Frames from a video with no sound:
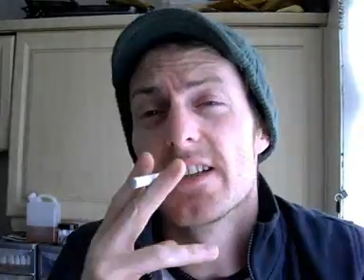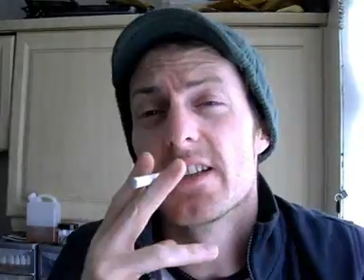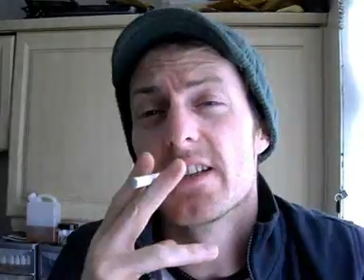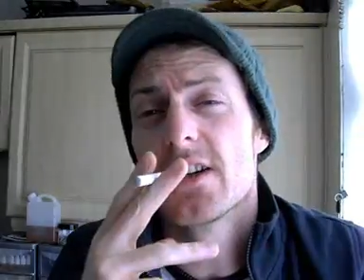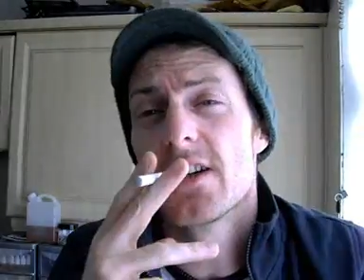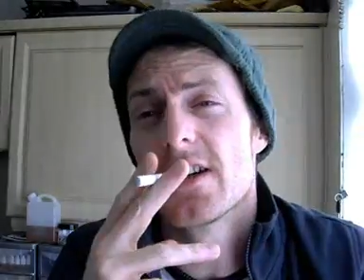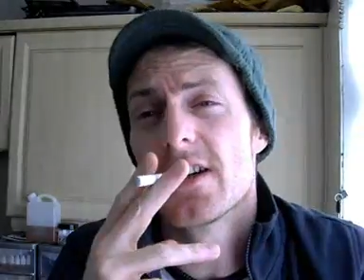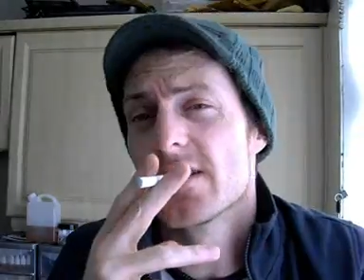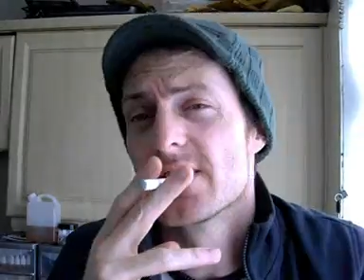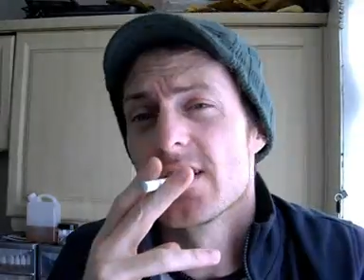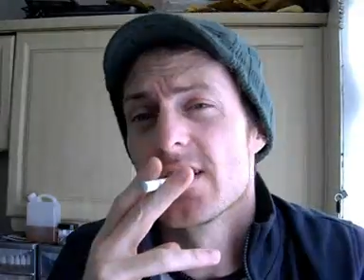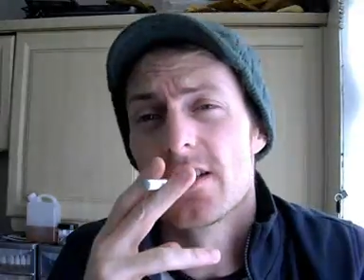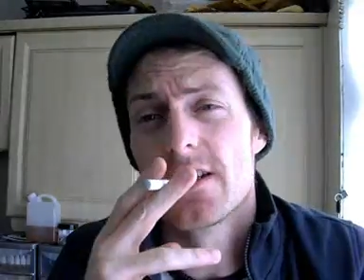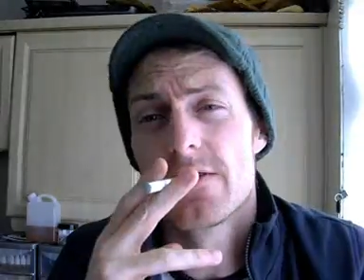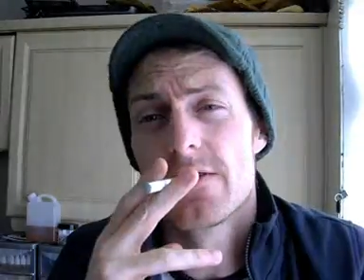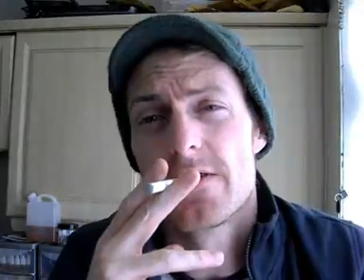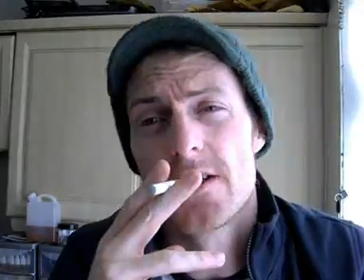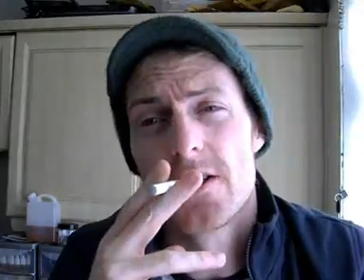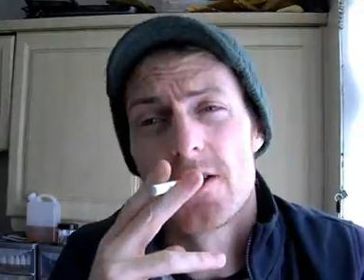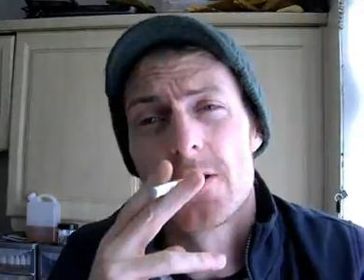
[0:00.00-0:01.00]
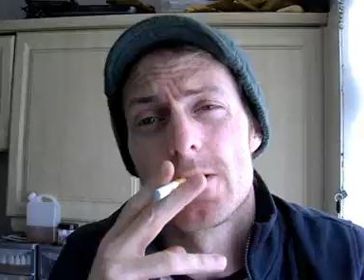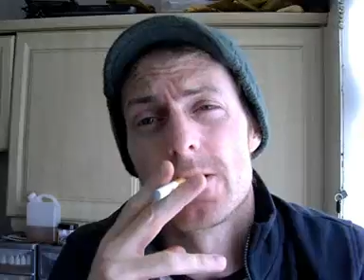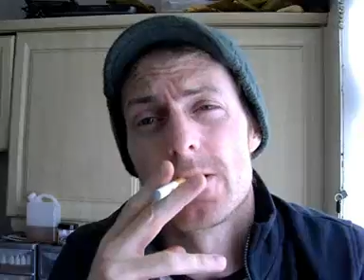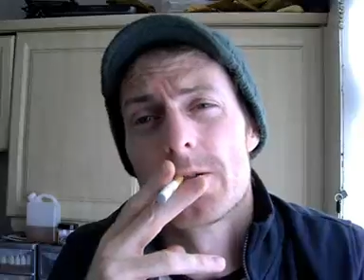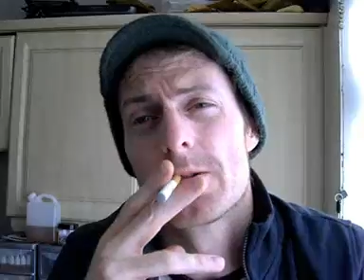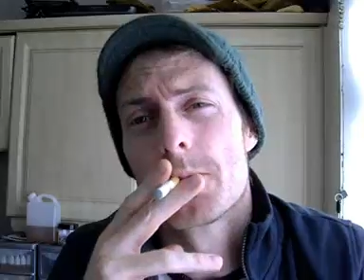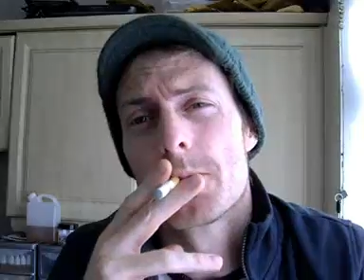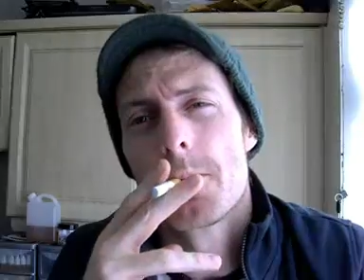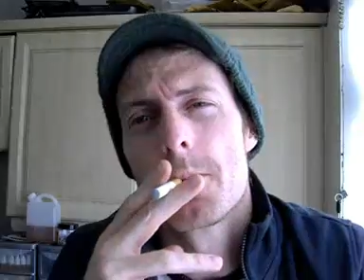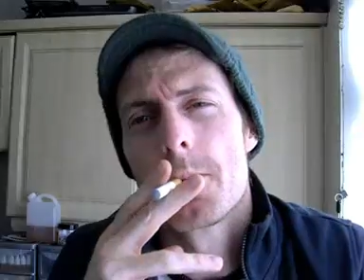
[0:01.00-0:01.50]
and you can't tell the difference
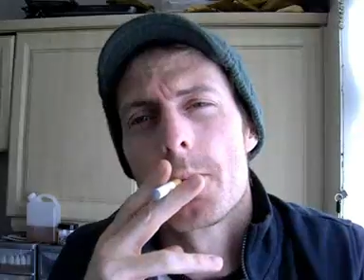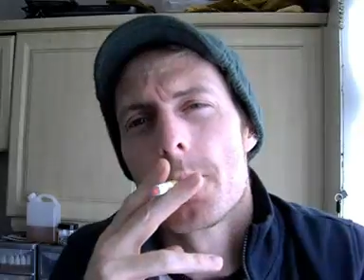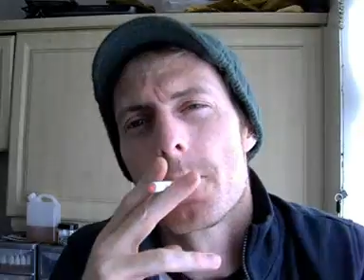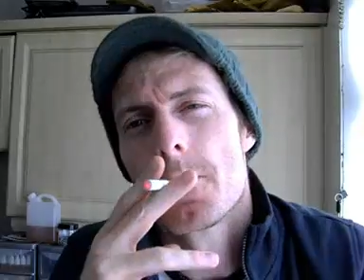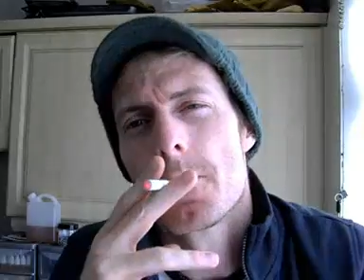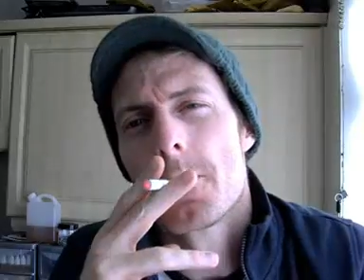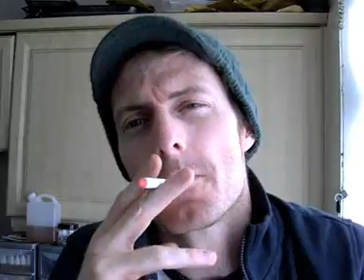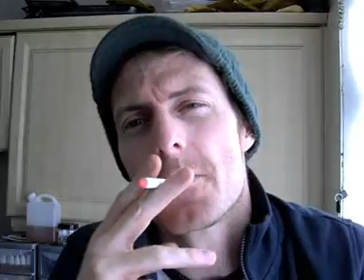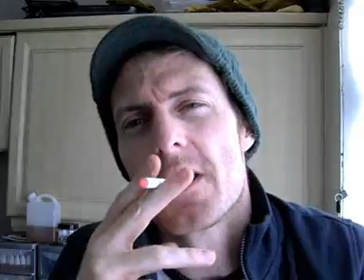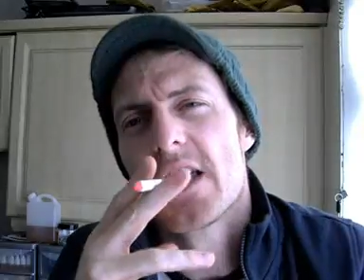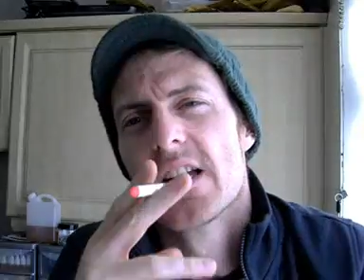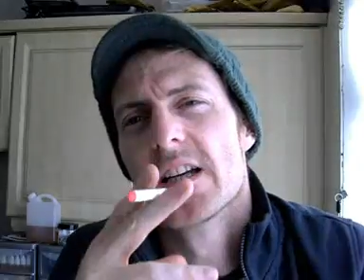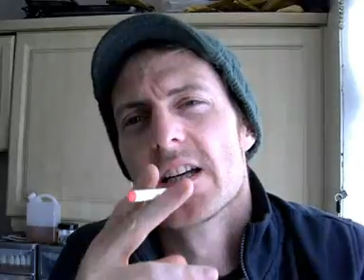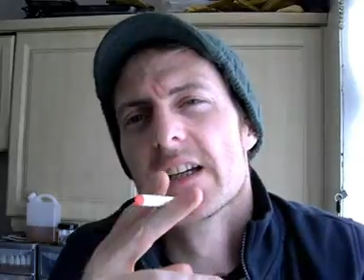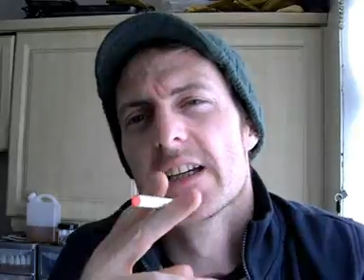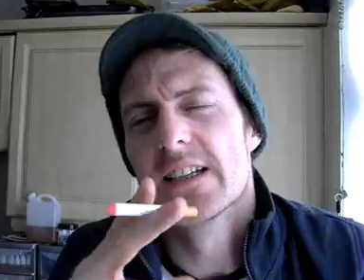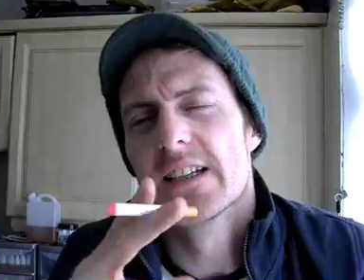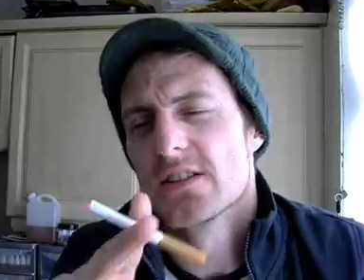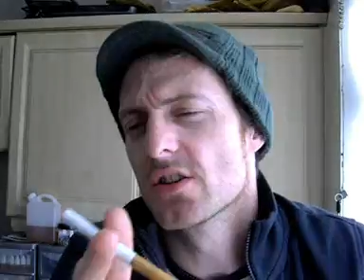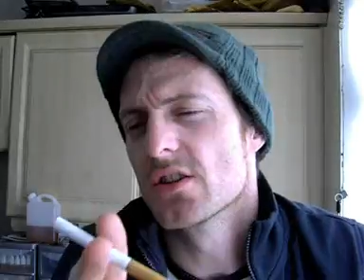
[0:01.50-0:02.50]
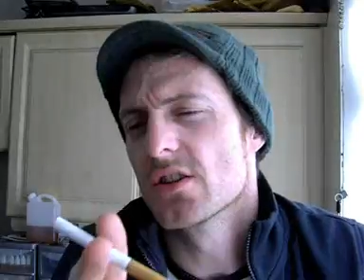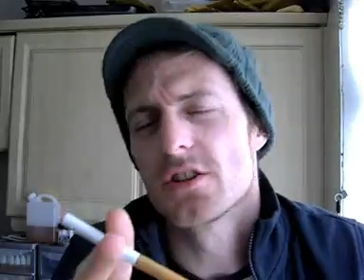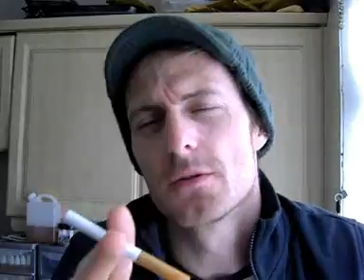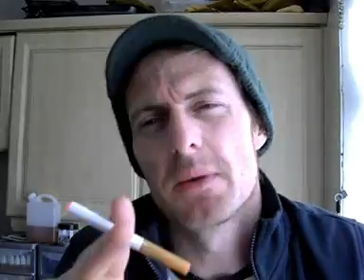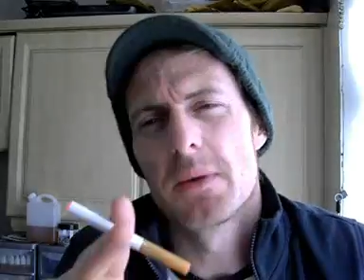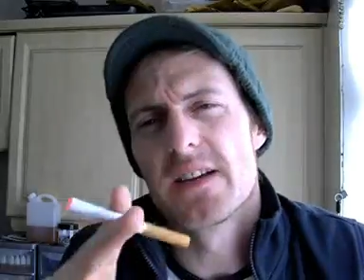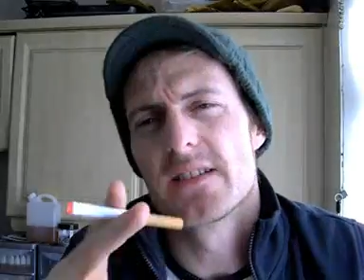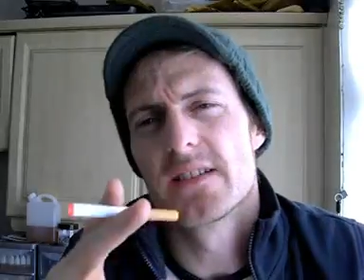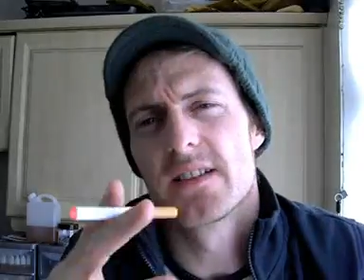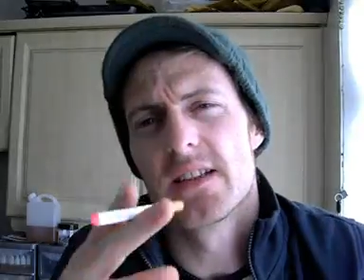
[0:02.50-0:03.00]
because it's
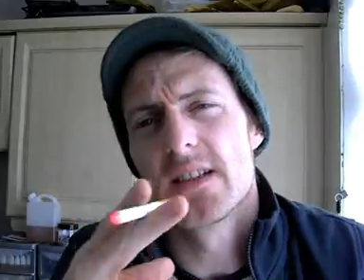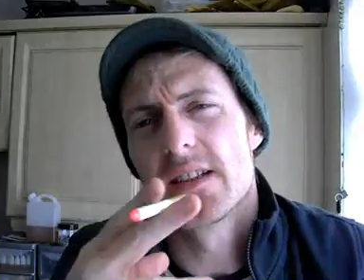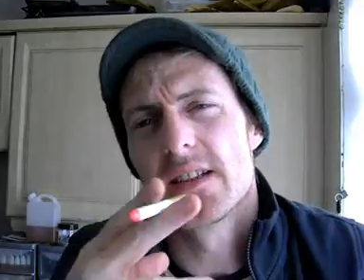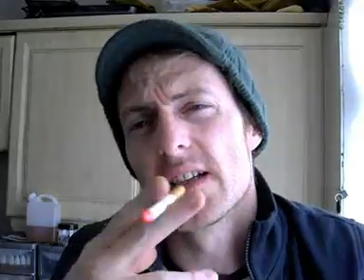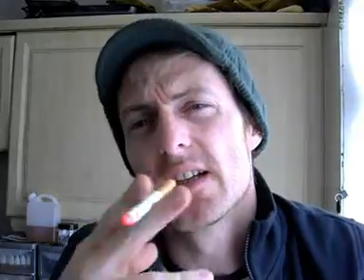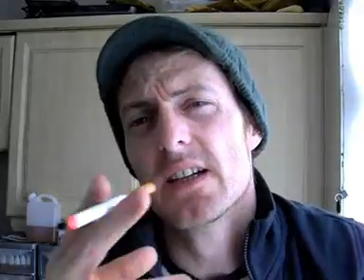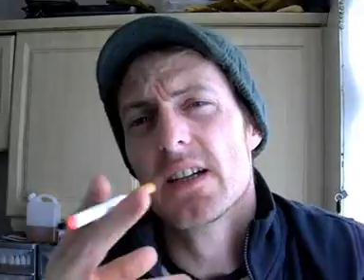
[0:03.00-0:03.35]
automatic.